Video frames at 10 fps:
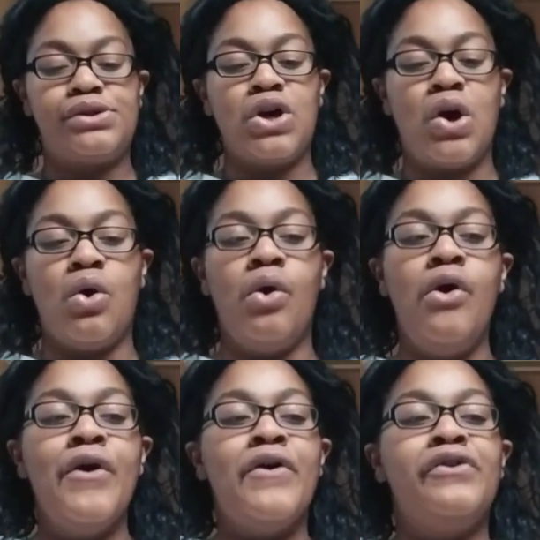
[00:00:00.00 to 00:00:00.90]
So
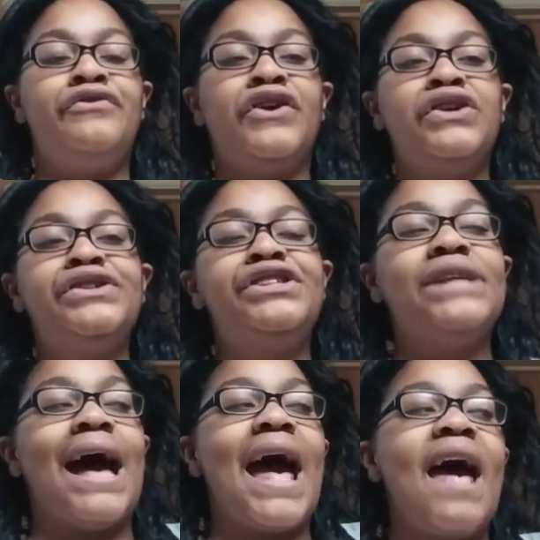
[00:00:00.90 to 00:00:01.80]

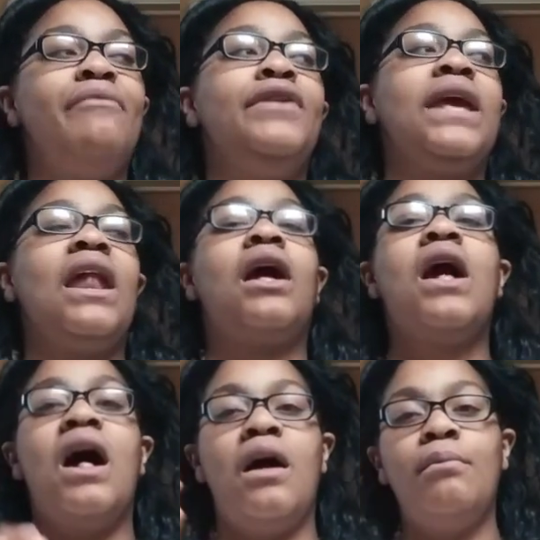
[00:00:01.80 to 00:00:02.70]
first I have to get a
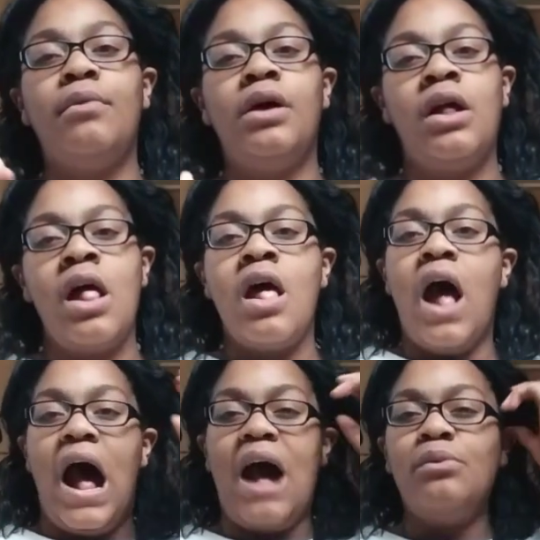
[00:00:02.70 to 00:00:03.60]
cup.
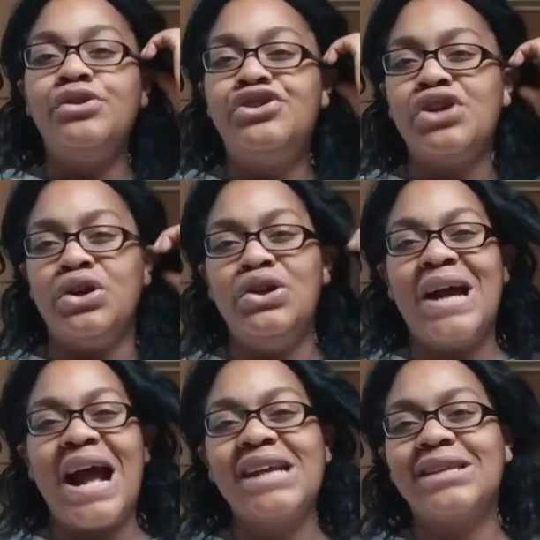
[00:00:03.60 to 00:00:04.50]
I would show you
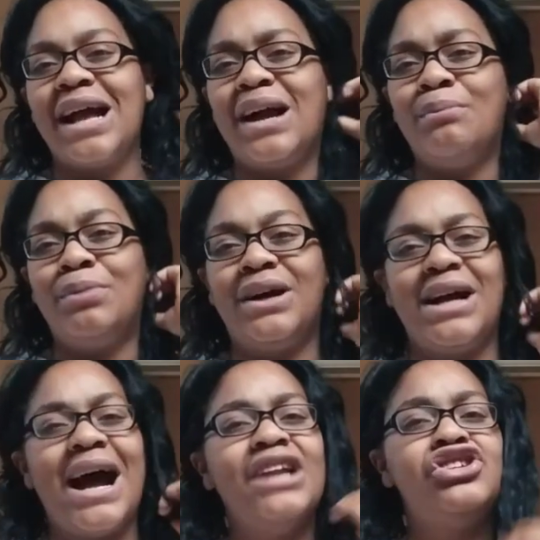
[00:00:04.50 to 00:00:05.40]
guys,
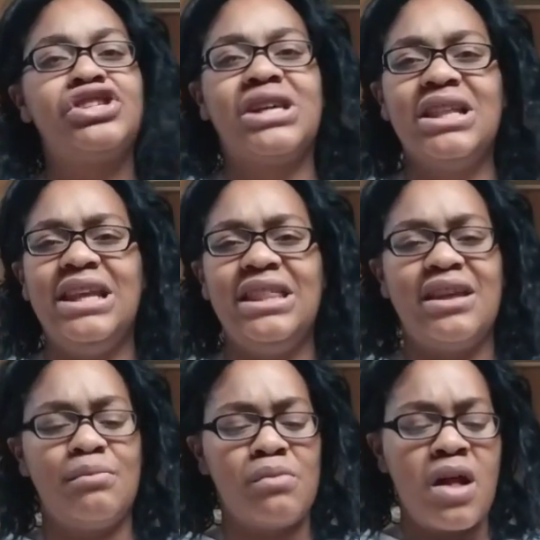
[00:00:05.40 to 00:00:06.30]
but I just cleaned
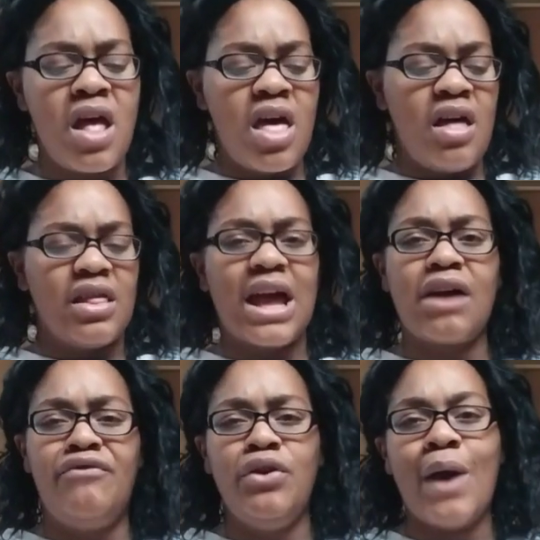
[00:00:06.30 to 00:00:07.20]
them like
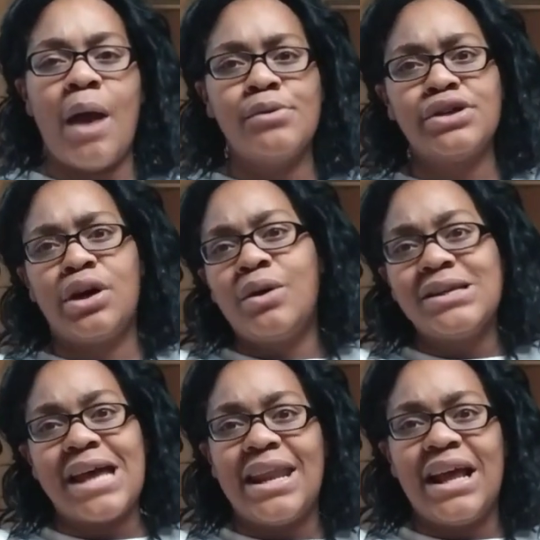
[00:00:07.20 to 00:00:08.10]
a few hours ago
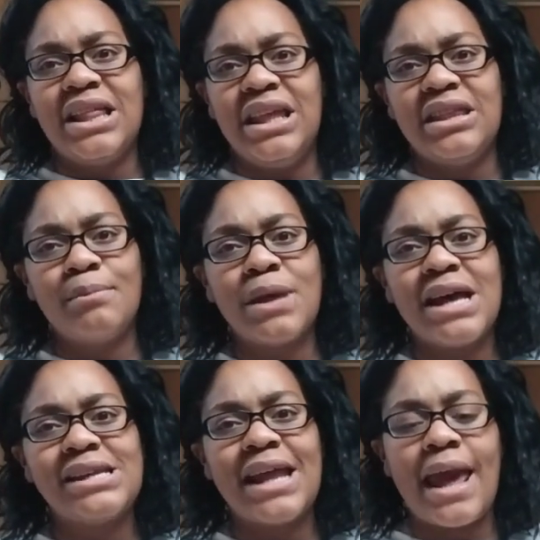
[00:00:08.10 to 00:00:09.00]
because I didn't clean them
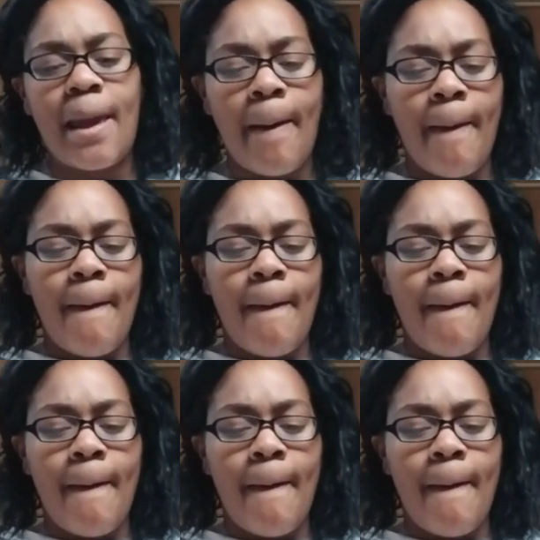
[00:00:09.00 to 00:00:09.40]
last night.